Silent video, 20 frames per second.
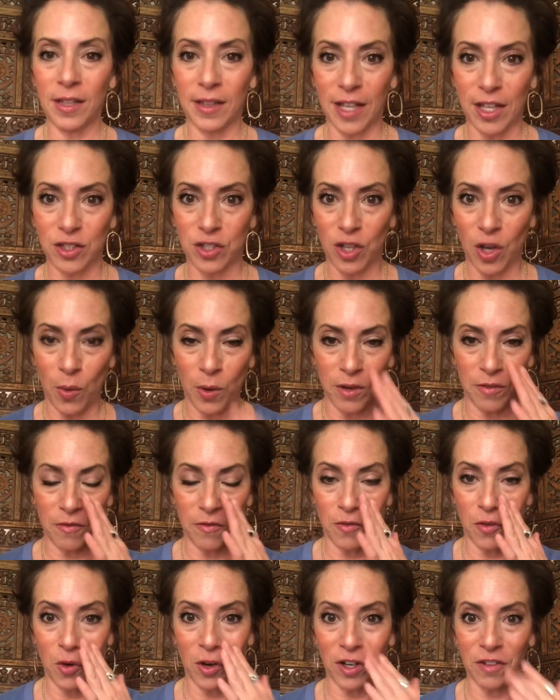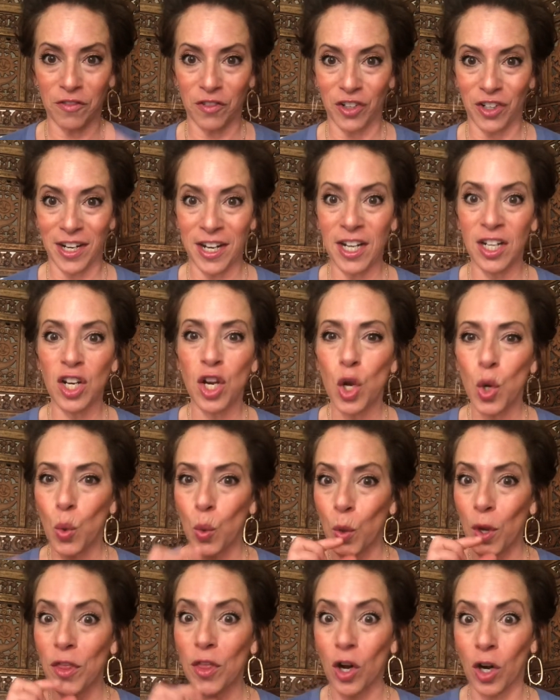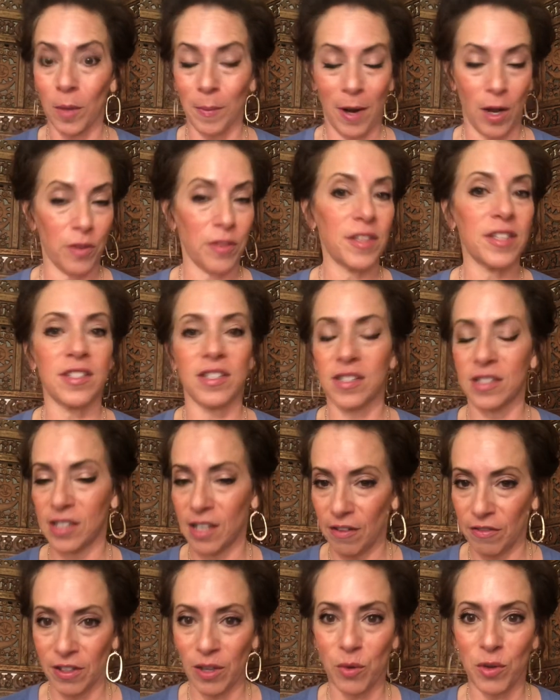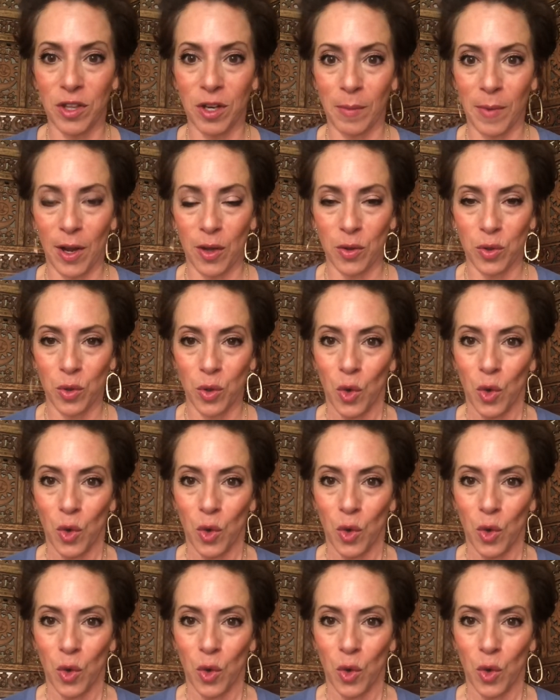Let's go in 4 for in with our mouth. This is definitely with our mouth.